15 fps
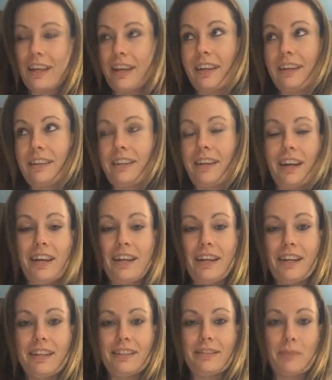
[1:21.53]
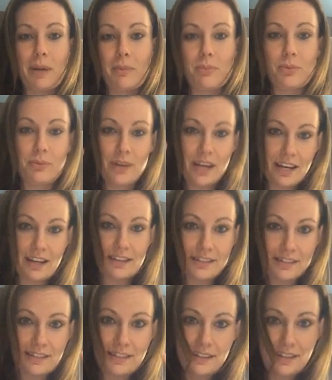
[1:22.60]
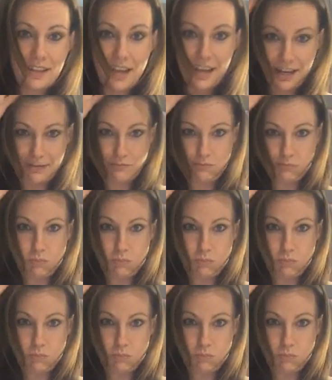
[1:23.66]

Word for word: and I my brain is just like